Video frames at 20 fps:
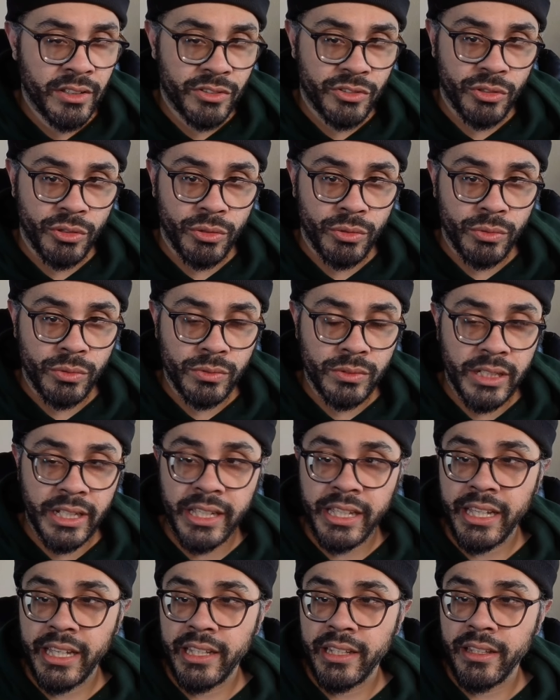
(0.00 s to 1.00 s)
So
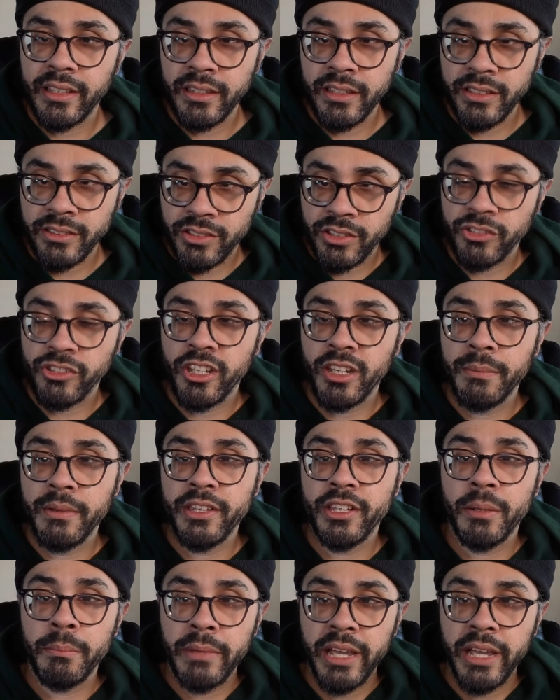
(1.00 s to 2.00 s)
again, this is going to
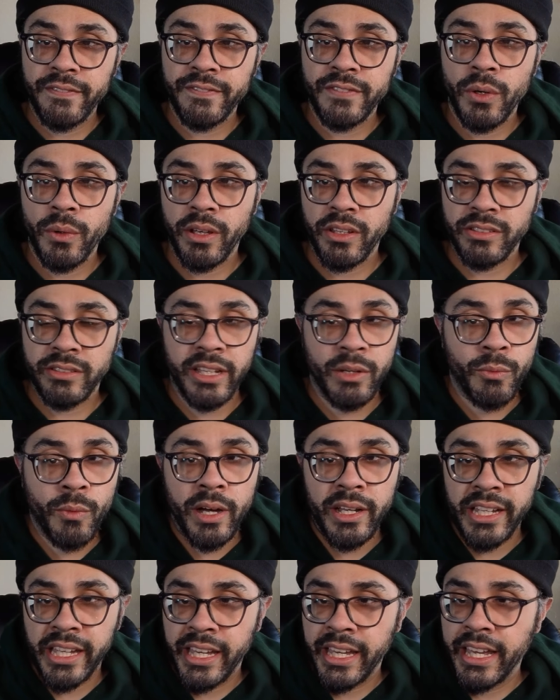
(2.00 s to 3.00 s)
be their focus. They
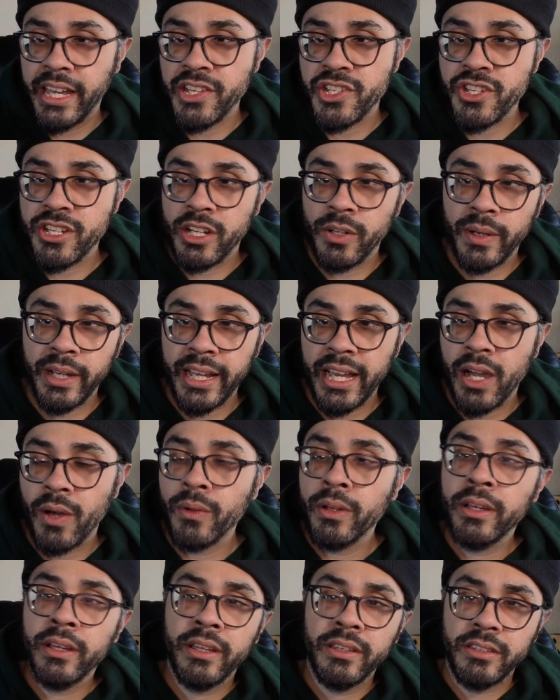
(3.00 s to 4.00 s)
want to get engineering
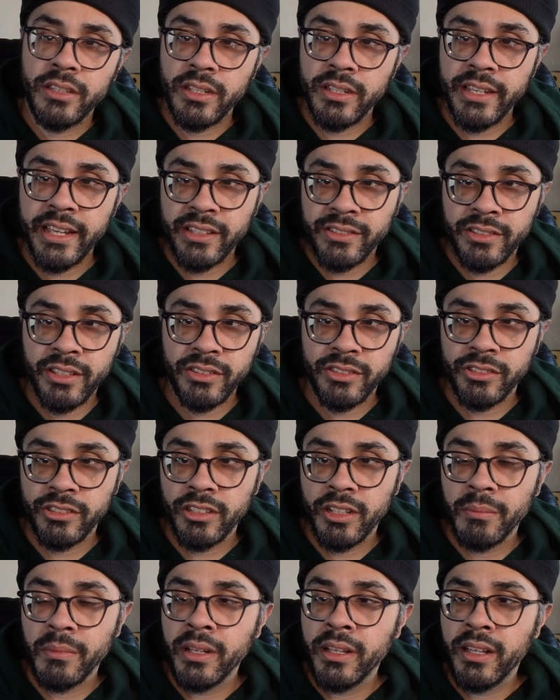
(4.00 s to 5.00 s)
out, the Nix
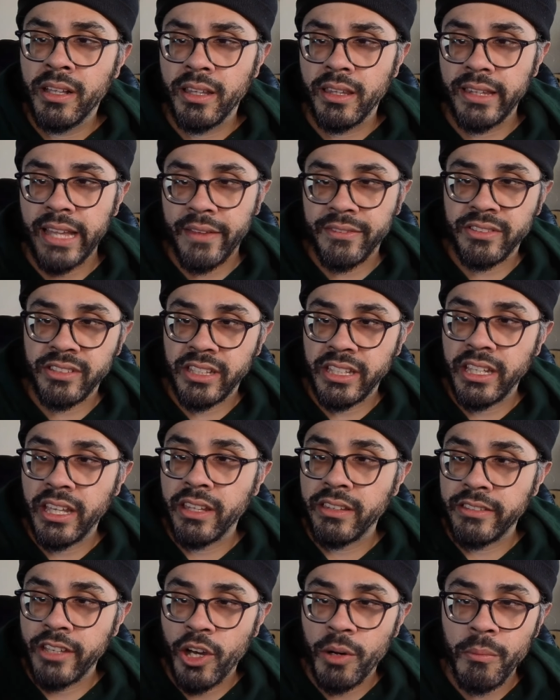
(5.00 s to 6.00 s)
system,
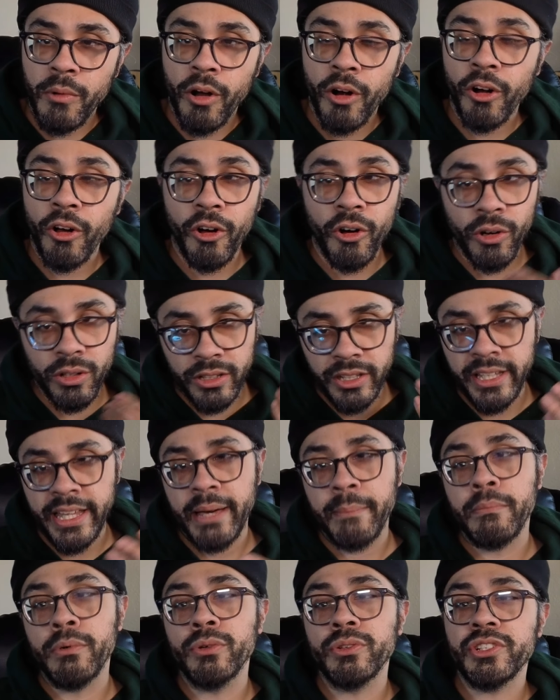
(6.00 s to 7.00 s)
Levski, Delmar, all of
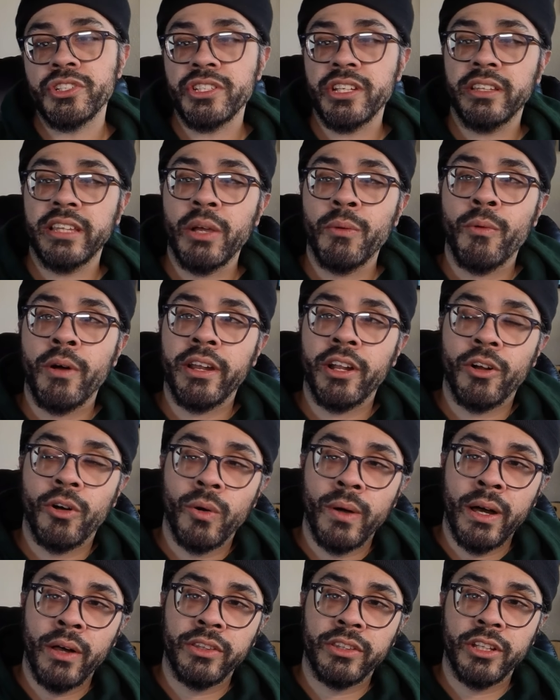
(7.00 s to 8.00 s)
that bullshit. They want it
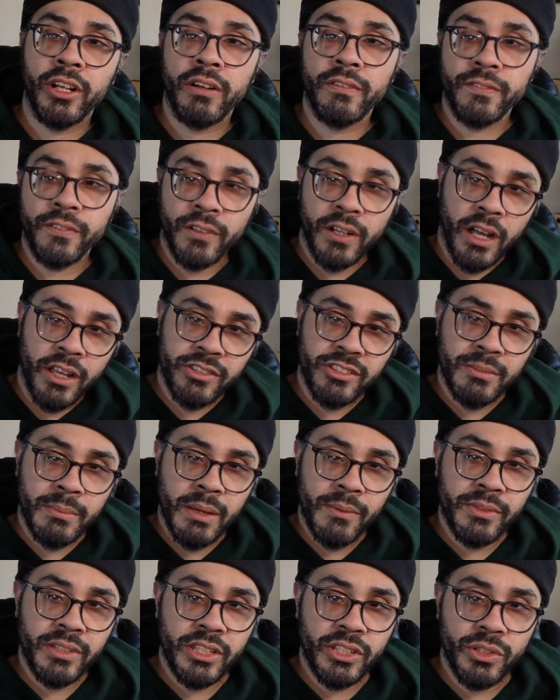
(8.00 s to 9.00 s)
all out there for us to
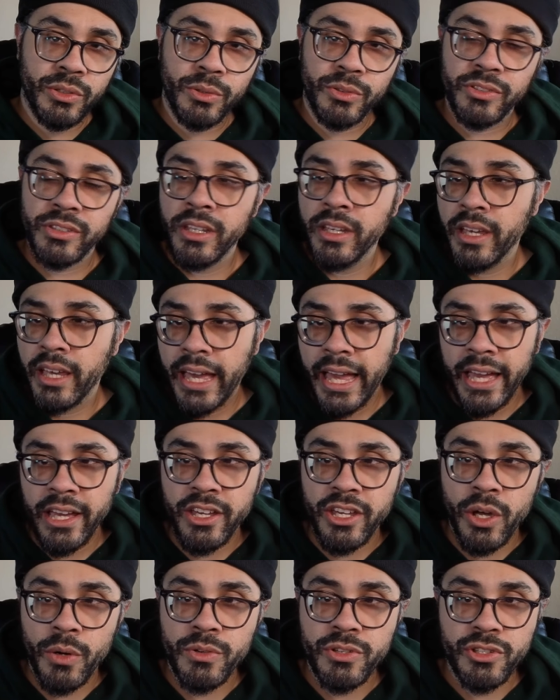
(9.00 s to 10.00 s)
be able to use
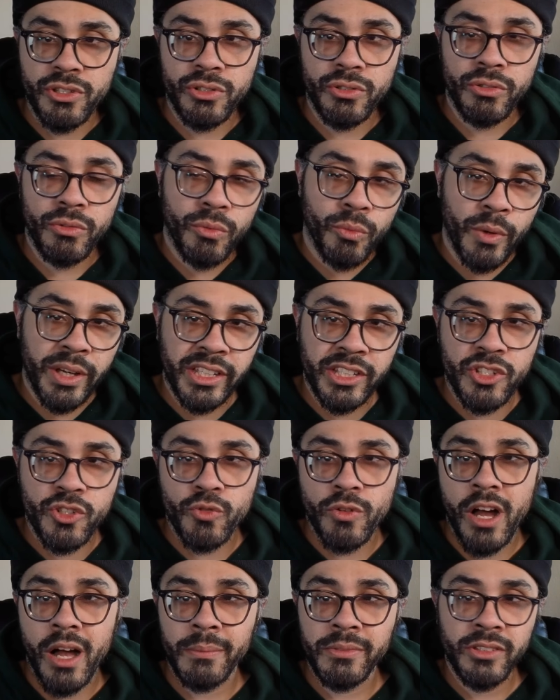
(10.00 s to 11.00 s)
and go to when it
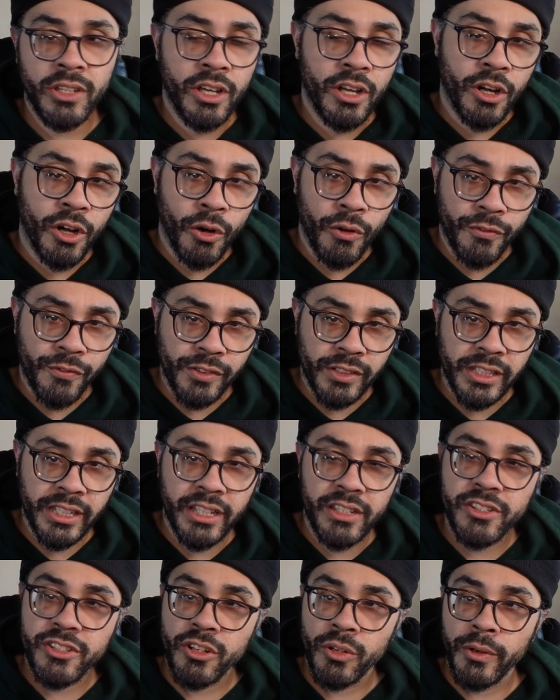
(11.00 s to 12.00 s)
drops,
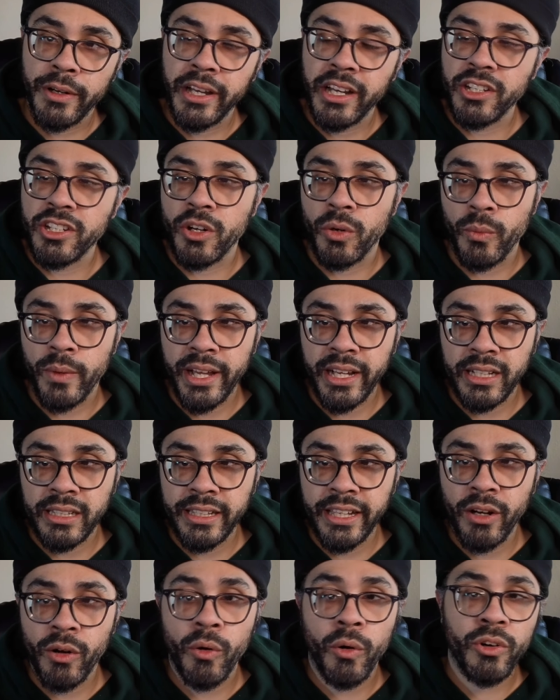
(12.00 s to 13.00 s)
hopefully
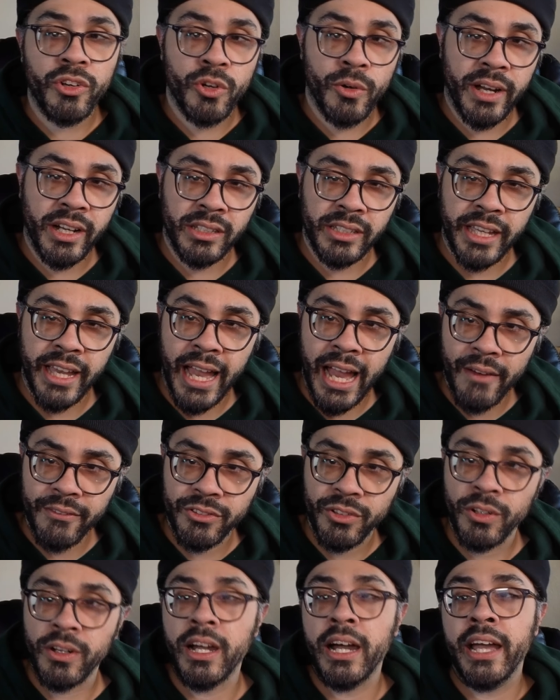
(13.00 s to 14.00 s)
directly or directly
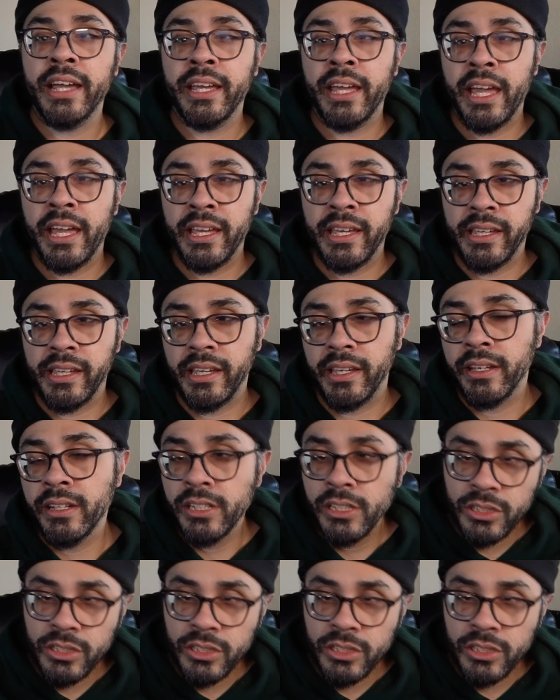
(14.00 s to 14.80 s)
after IAE.